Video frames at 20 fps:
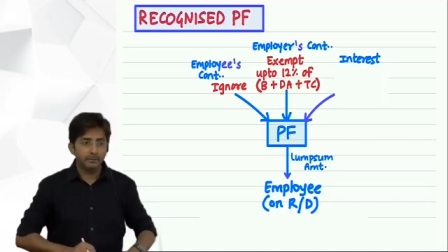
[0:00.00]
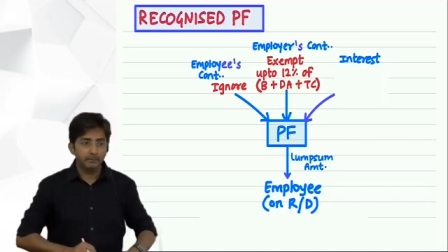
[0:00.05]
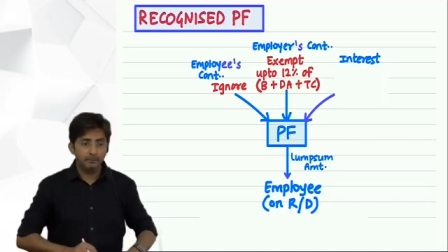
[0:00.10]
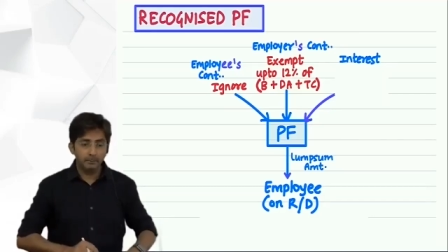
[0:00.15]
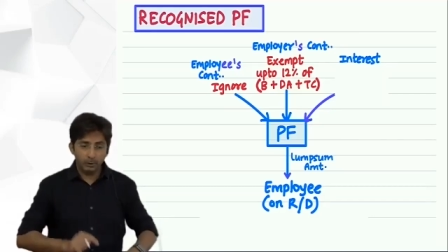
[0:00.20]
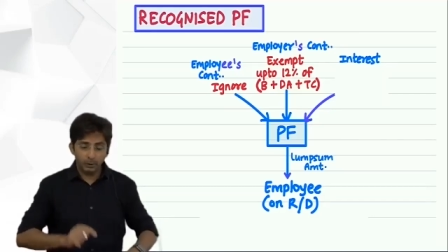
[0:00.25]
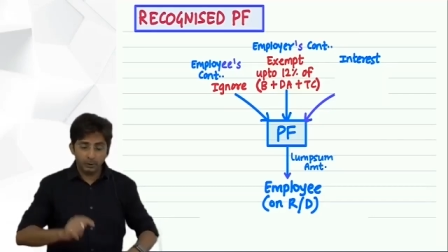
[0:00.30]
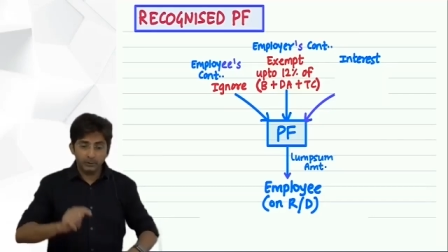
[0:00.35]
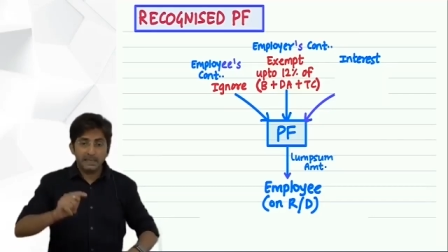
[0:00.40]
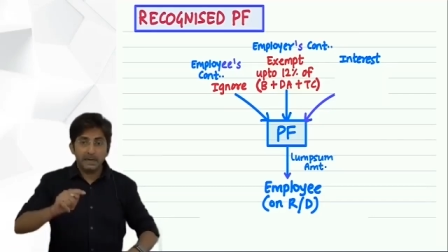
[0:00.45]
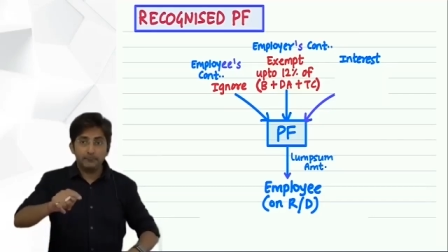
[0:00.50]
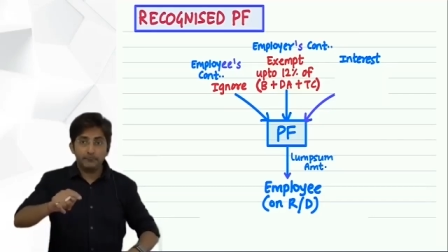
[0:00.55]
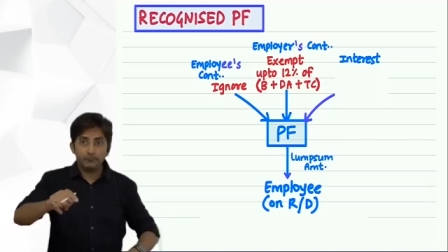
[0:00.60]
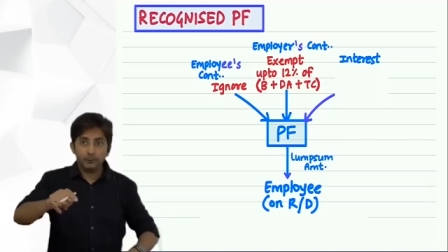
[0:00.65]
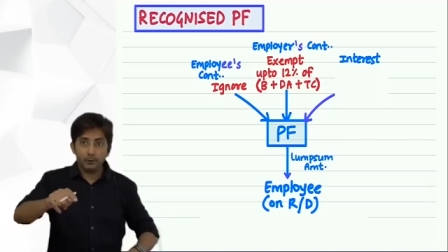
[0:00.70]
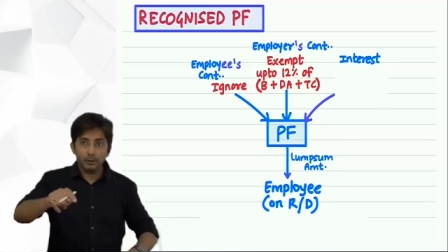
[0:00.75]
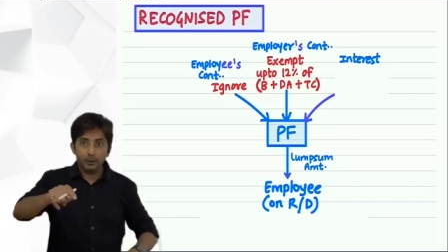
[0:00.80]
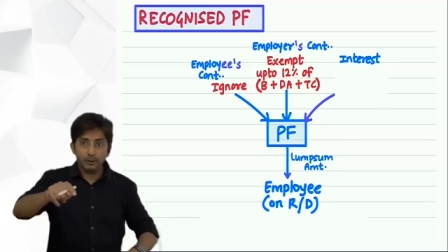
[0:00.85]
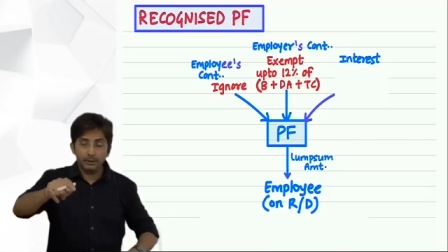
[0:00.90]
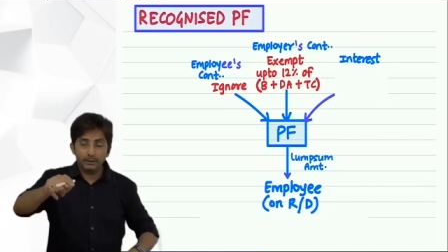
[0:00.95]
Because
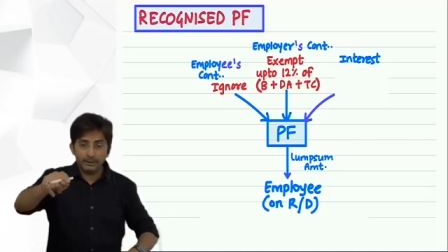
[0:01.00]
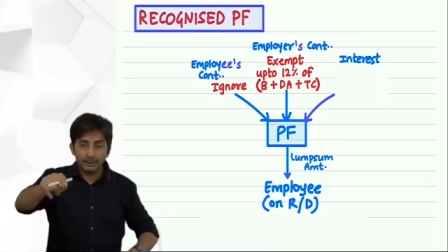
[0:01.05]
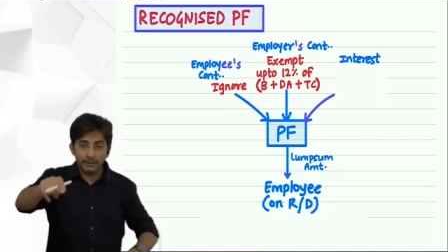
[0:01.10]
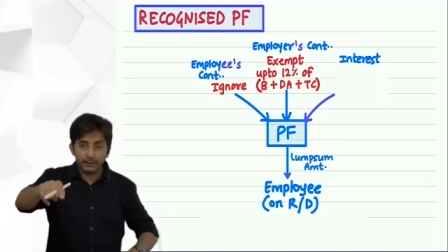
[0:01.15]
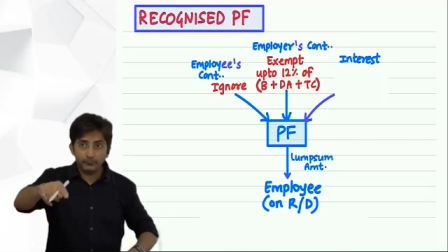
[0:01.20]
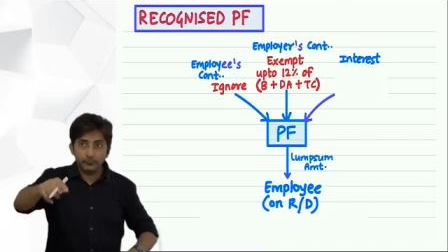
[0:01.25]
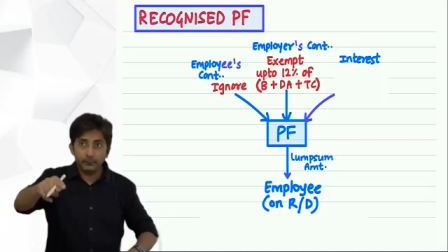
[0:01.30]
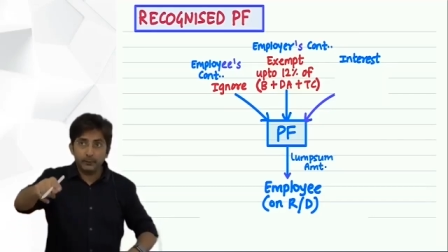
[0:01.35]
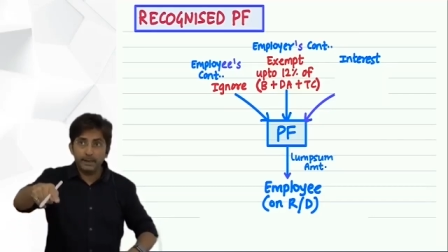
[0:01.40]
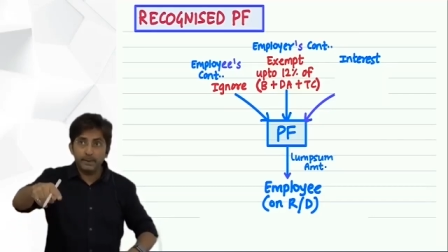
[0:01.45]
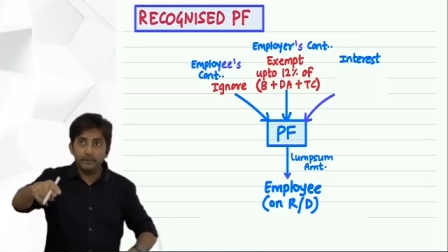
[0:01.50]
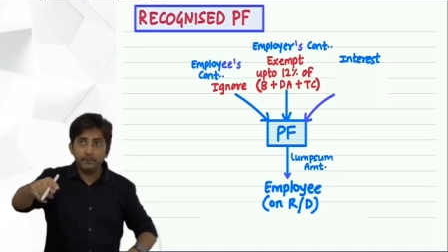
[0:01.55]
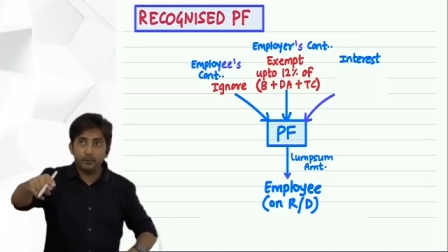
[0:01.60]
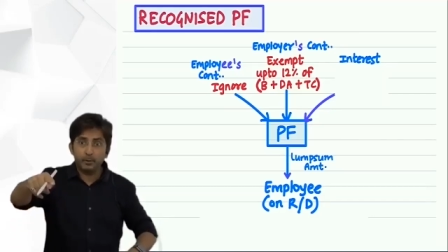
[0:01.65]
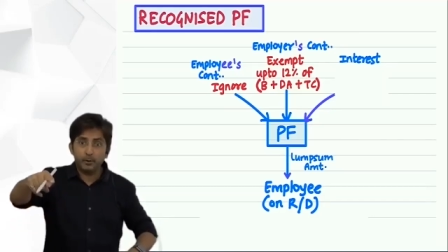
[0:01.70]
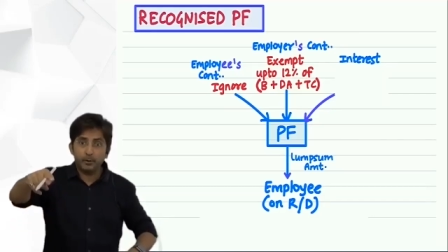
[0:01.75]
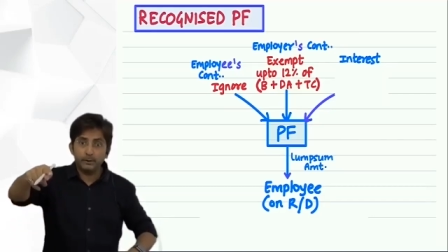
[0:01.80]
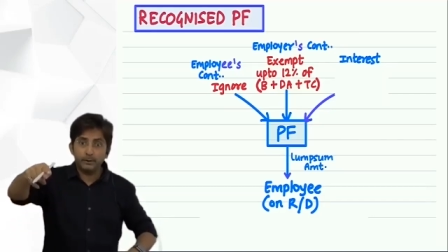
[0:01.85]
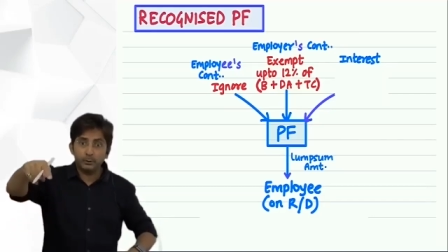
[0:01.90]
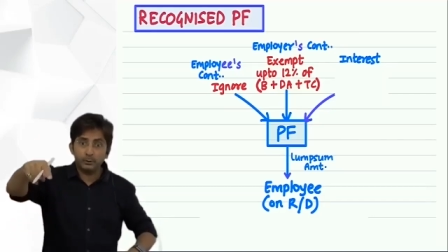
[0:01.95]
after all, it is for
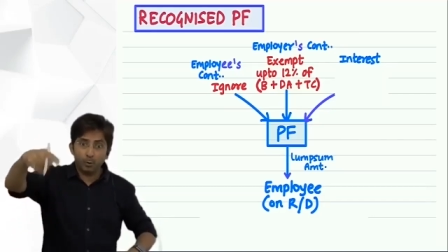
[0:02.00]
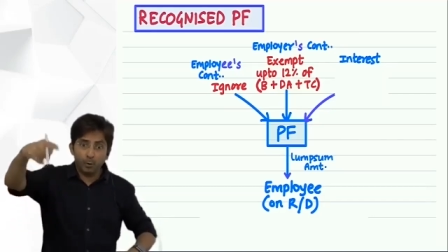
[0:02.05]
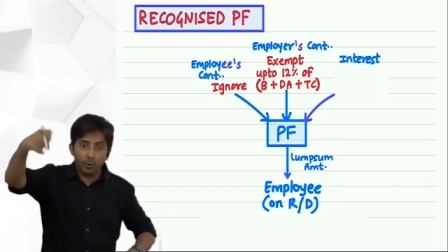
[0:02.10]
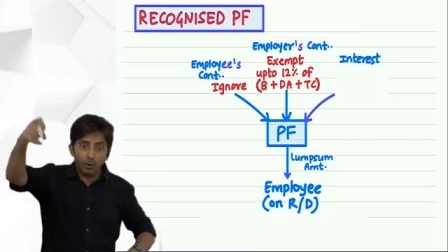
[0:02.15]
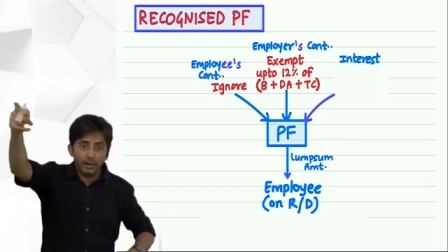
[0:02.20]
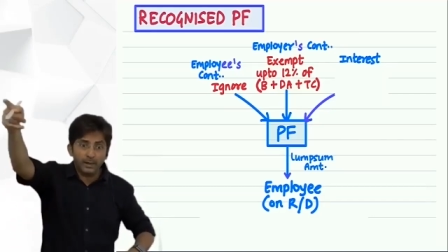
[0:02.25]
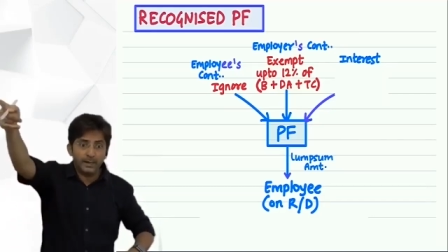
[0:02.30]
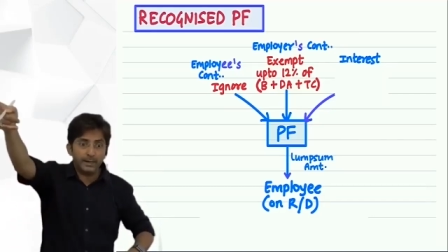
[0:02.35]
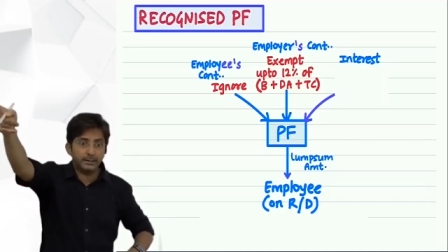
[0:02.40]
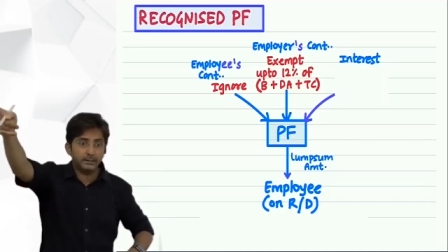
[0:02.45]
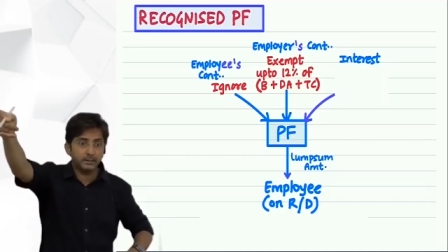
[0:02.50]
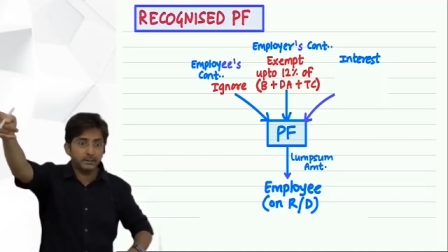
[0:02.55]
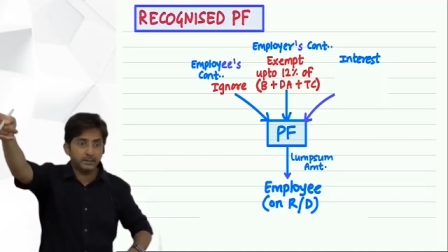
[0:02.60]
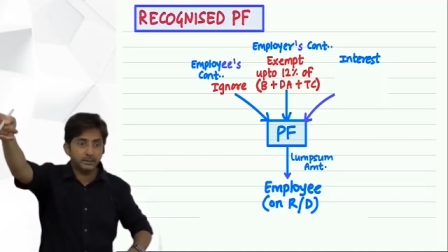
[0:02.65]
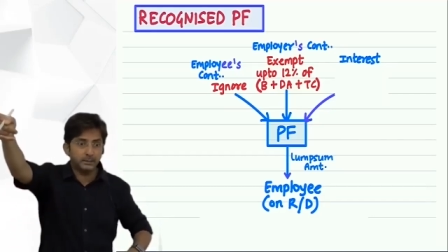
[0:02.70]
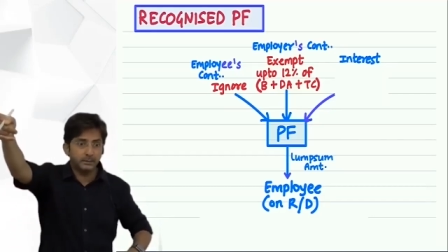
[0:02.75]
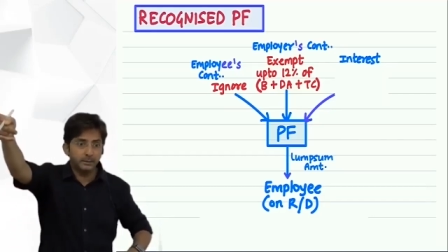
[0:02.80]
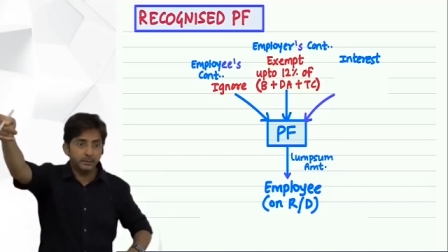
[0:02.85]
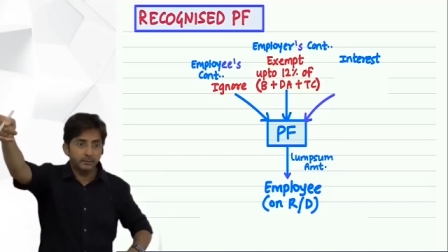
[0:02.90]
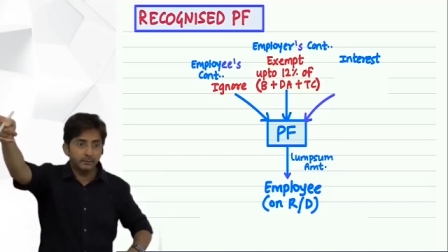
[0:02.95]
employees' old age.